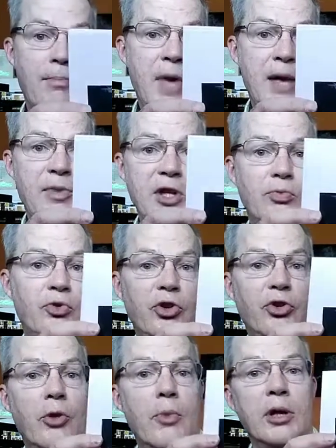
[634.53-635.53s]
Might be
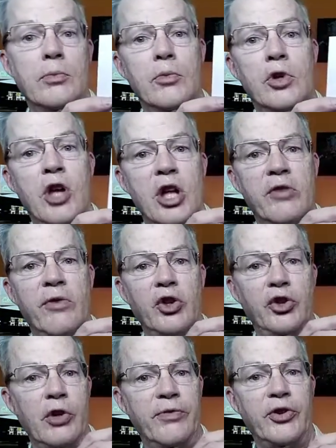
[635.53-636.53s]
somewhat
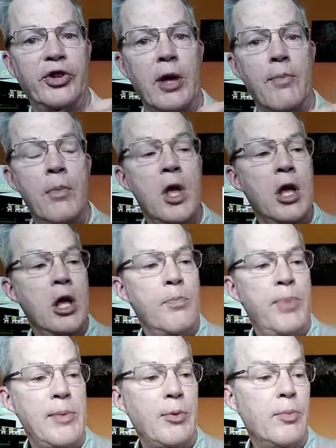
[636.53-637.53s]
controversial for some
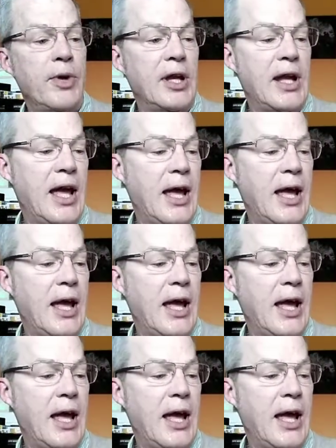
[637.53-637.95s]
people, but